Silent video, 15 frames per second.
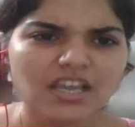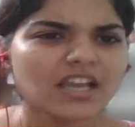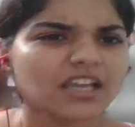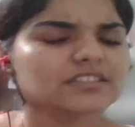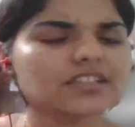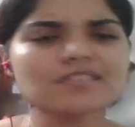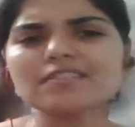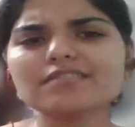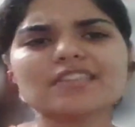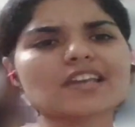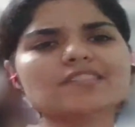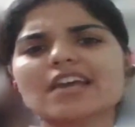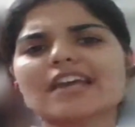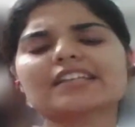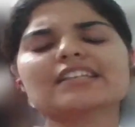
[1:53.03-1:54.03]
This is
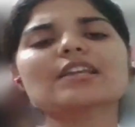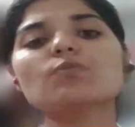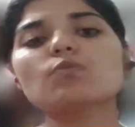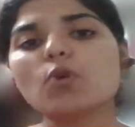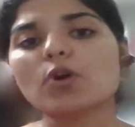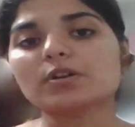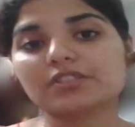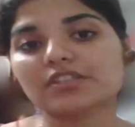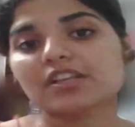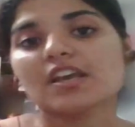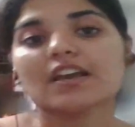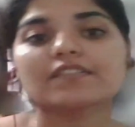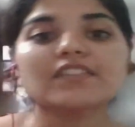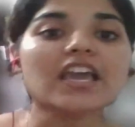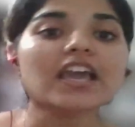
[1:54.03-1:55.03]
exactly what
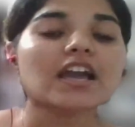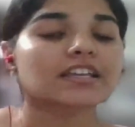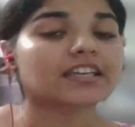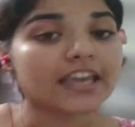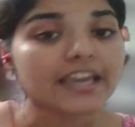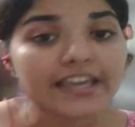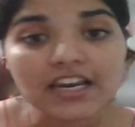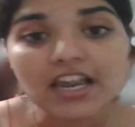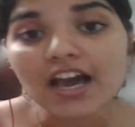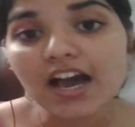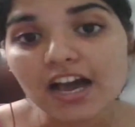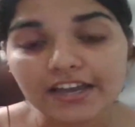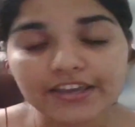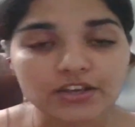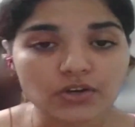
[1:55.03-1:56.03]
the Kerala
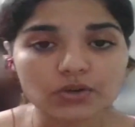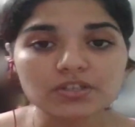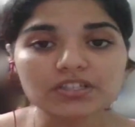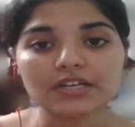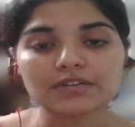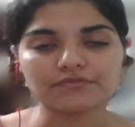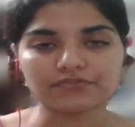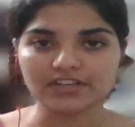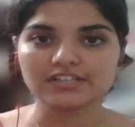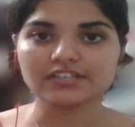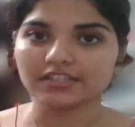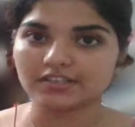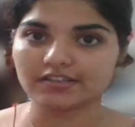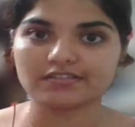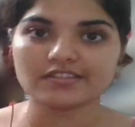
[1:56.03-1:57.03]
High Court
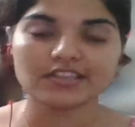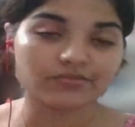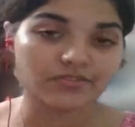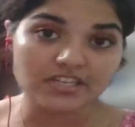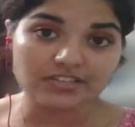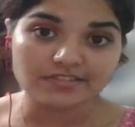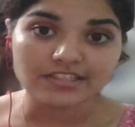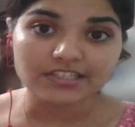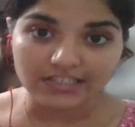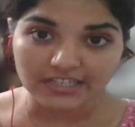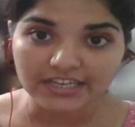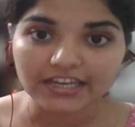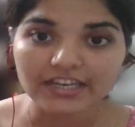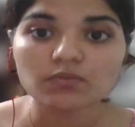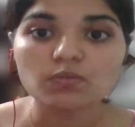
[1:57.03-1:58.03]
confronted recently
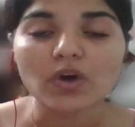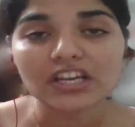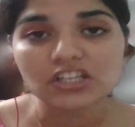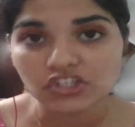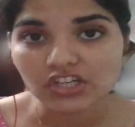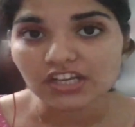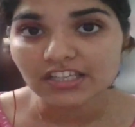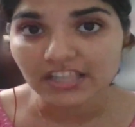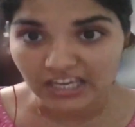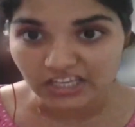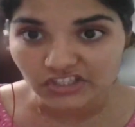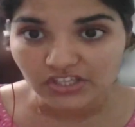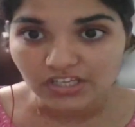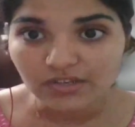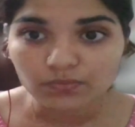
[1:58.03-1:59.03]
in
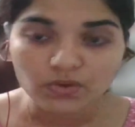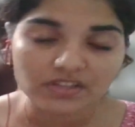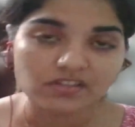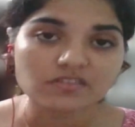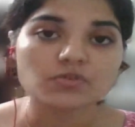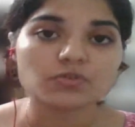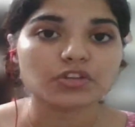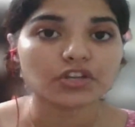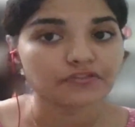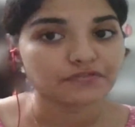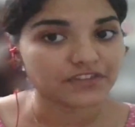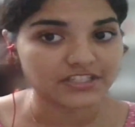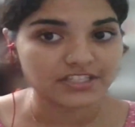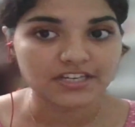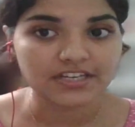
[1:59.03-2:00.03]
VYSAKH.K.G versus Union of
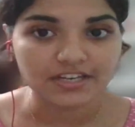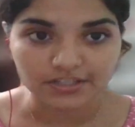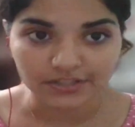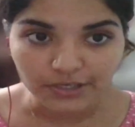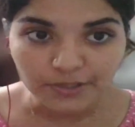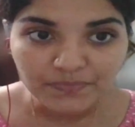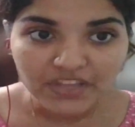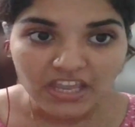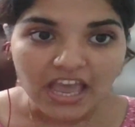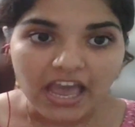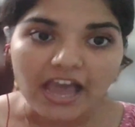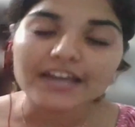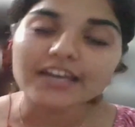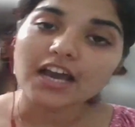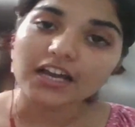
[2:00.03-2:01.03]
India
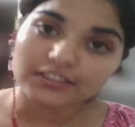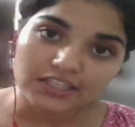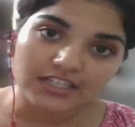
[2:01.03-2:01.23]
and other